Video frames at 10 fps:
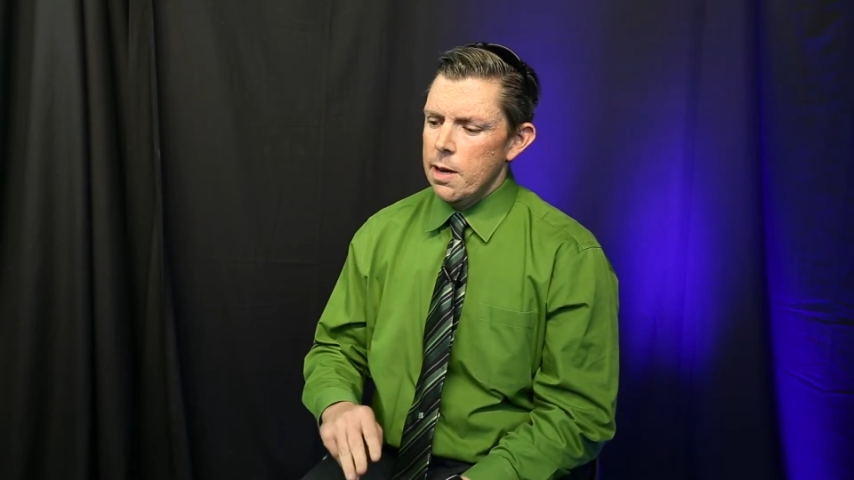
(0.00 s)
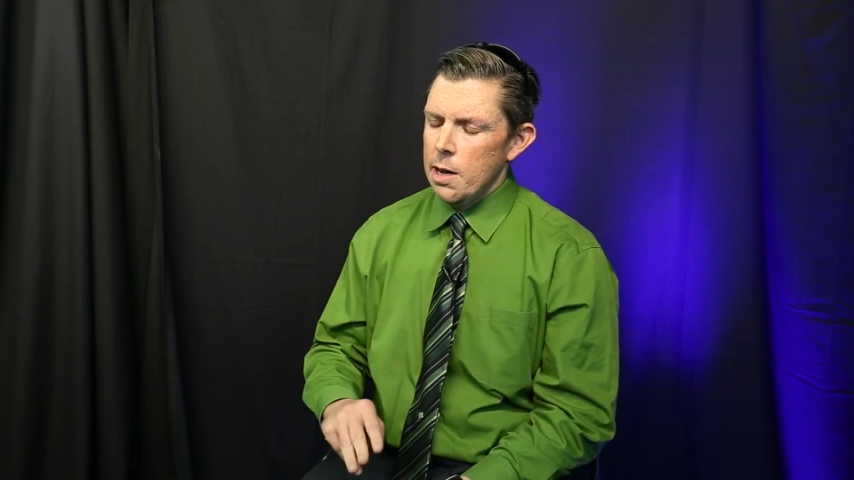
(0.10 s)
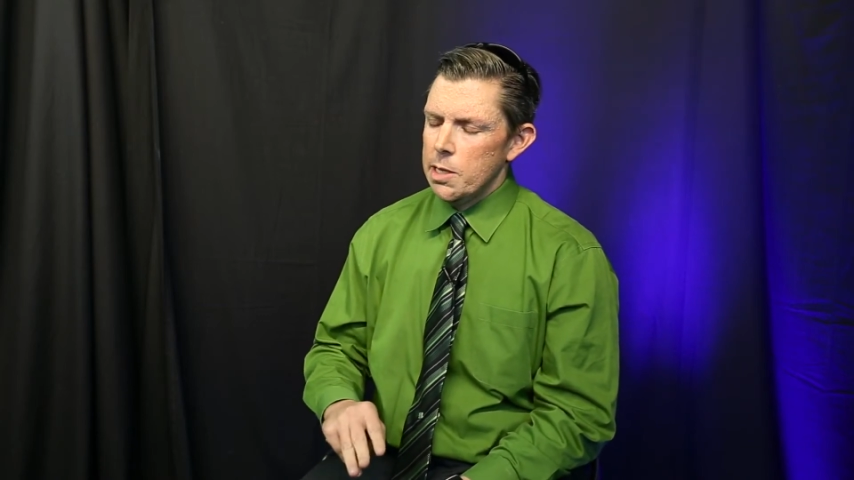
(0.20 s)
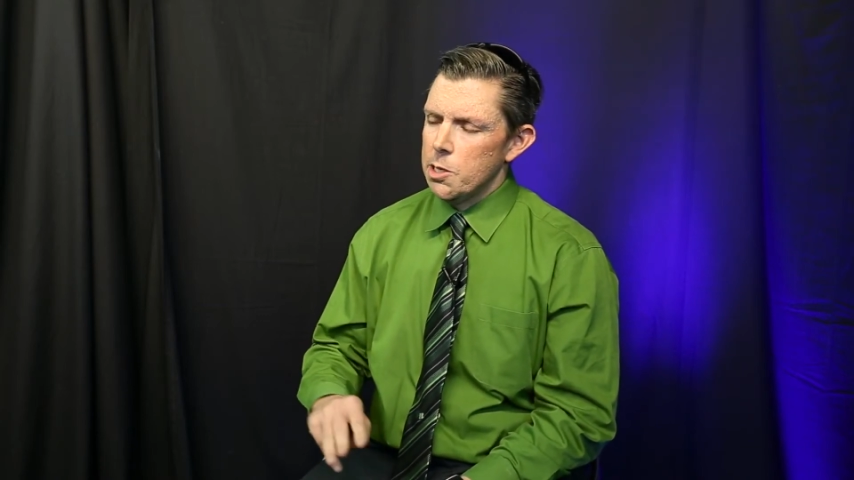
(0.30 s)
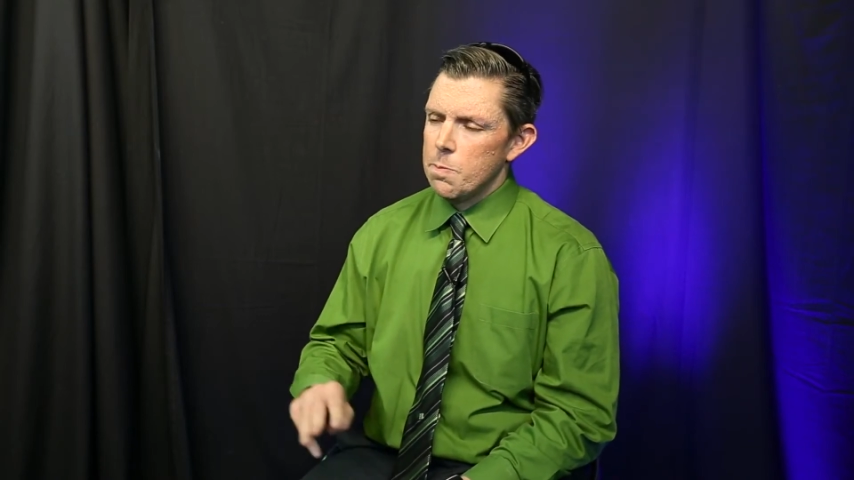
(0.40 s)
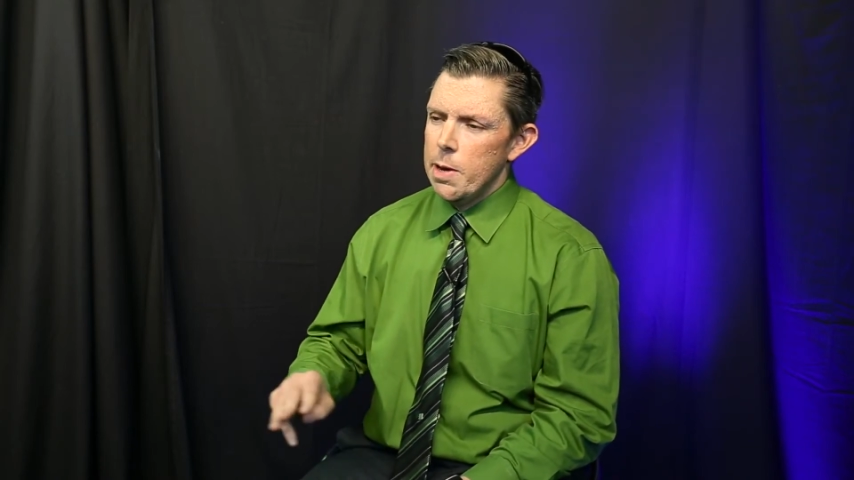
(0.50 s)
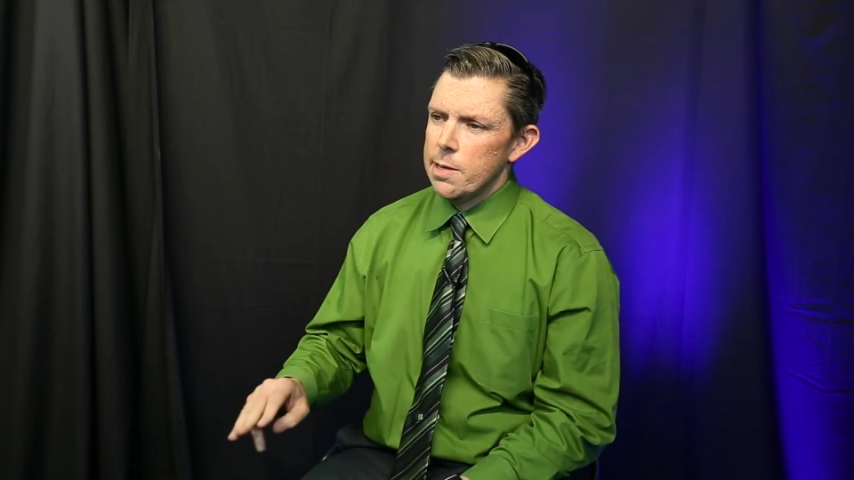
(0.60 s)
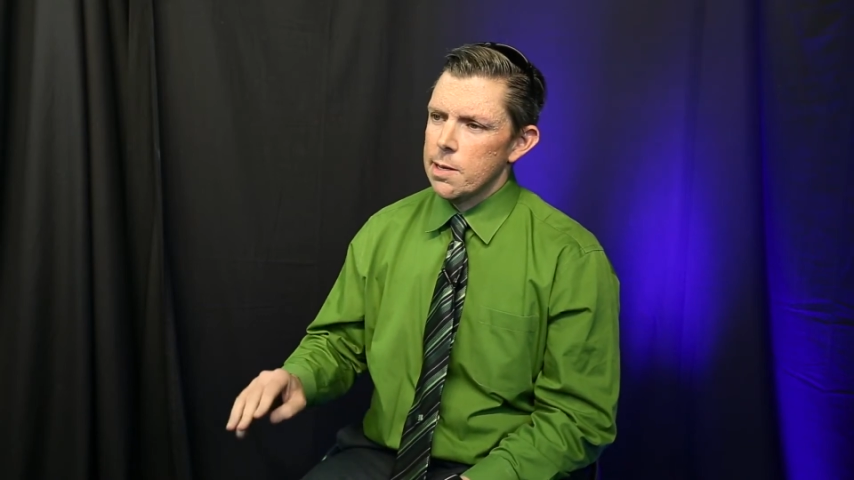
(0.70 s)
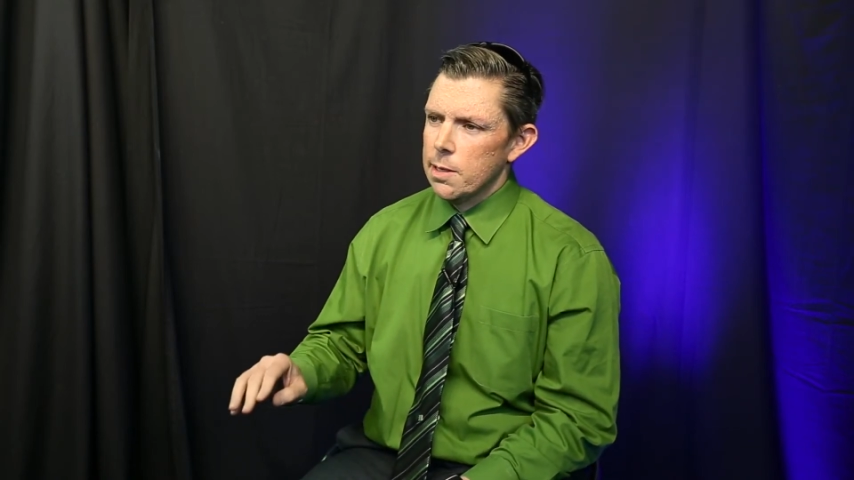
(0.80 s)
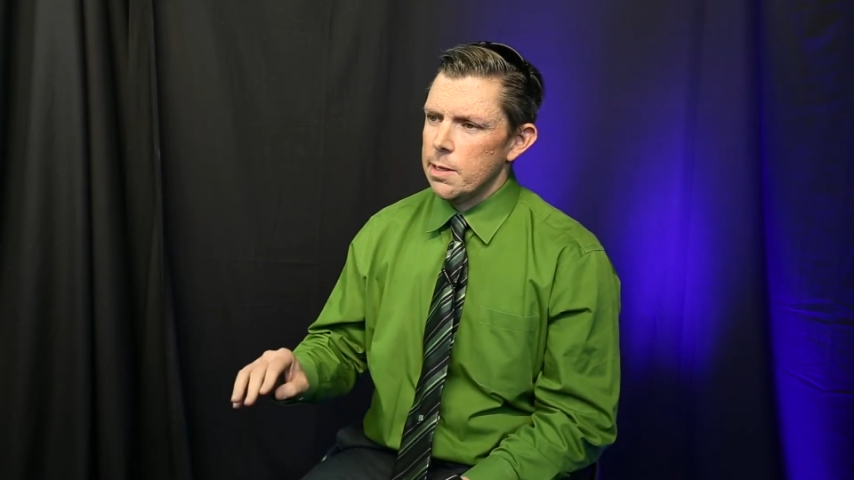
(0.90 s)
And I just
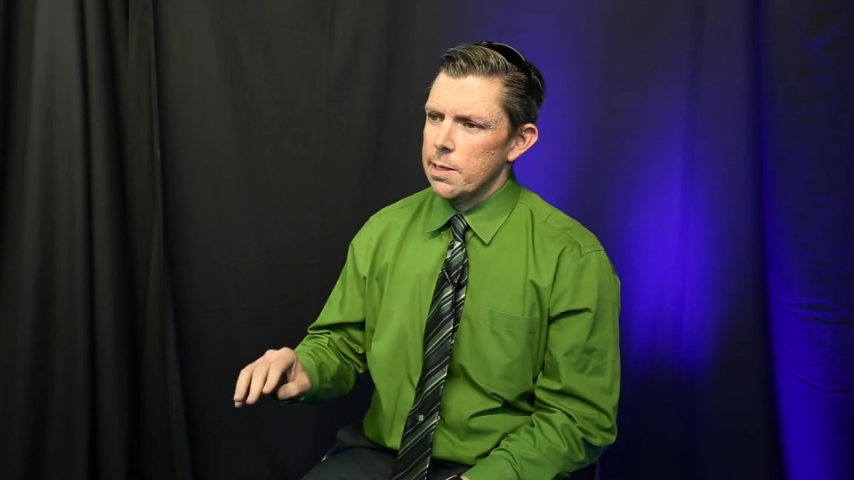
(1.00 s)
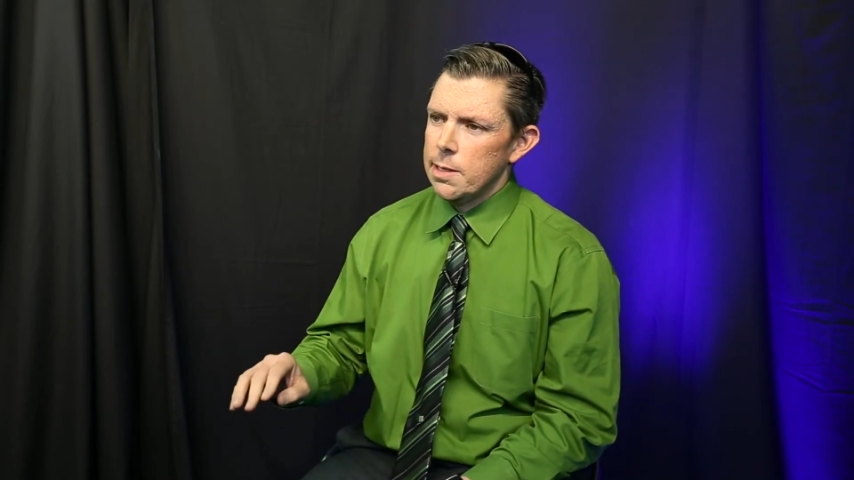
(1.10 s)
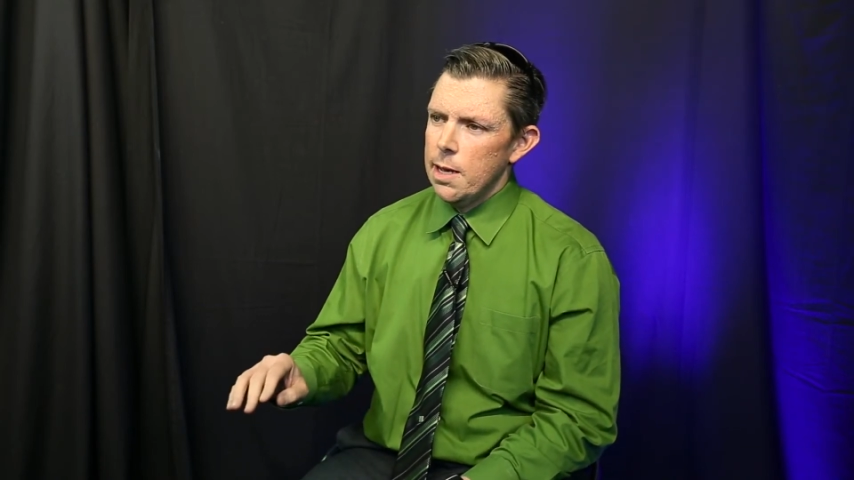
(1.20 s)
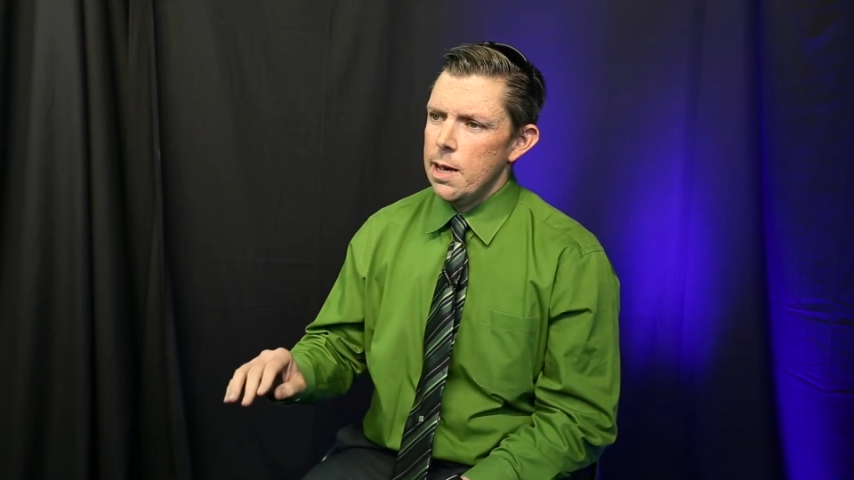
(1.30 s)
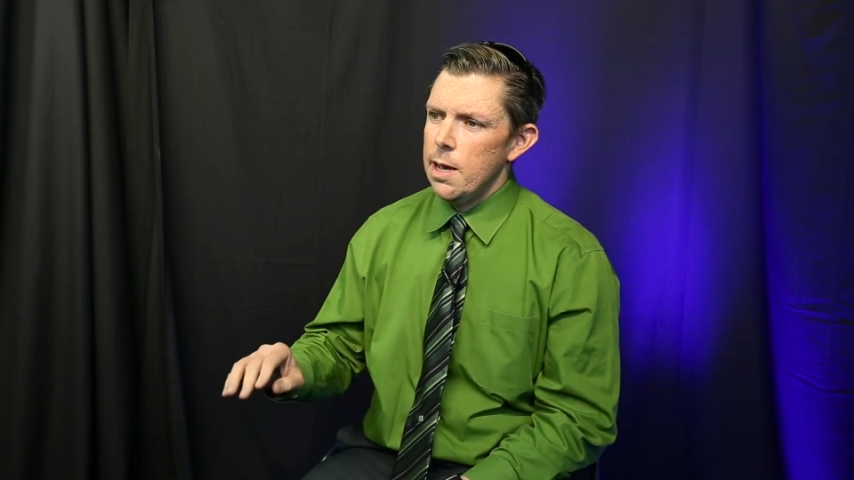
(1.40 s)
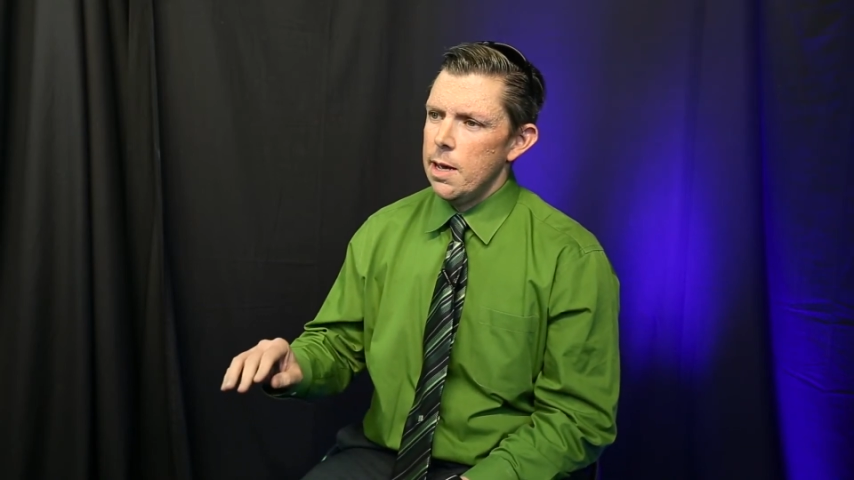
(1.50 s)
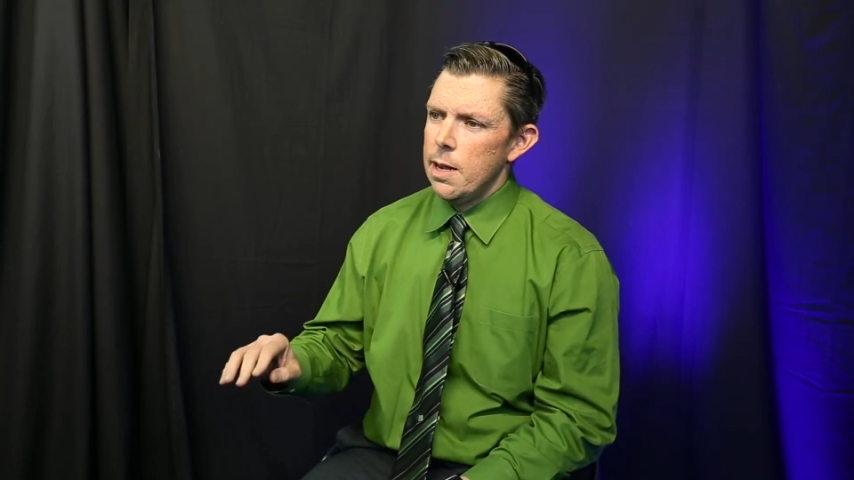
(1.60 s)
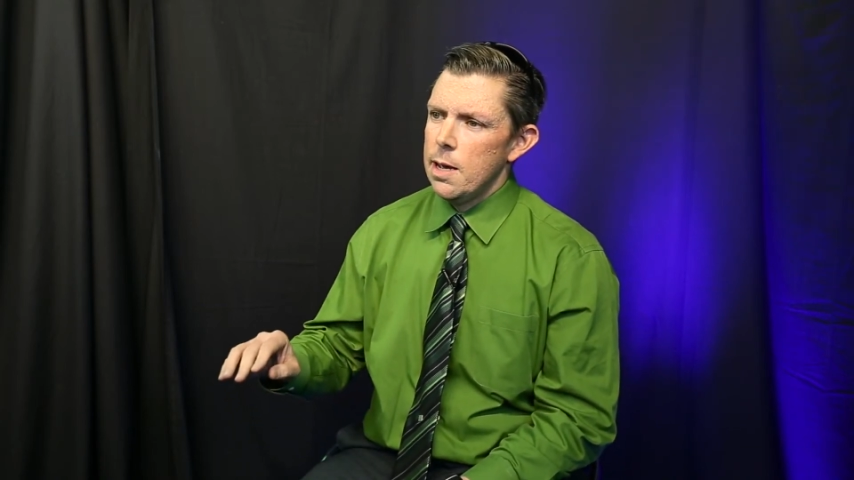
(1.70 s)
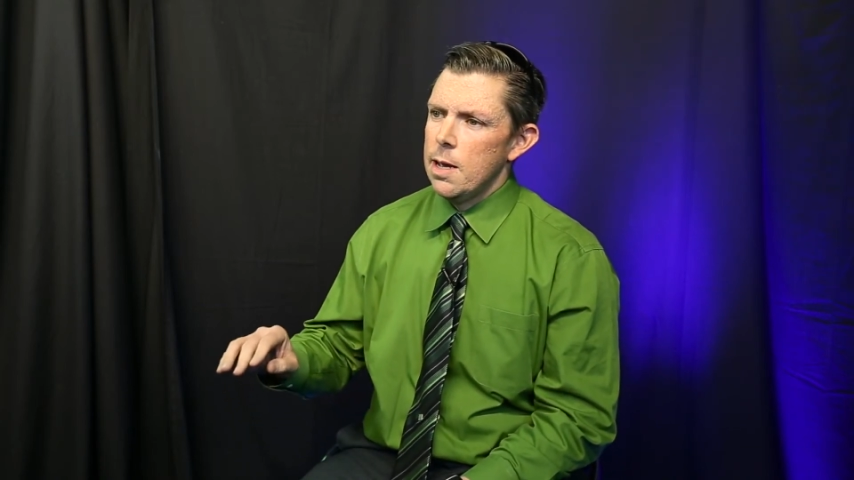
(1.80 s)
basically said,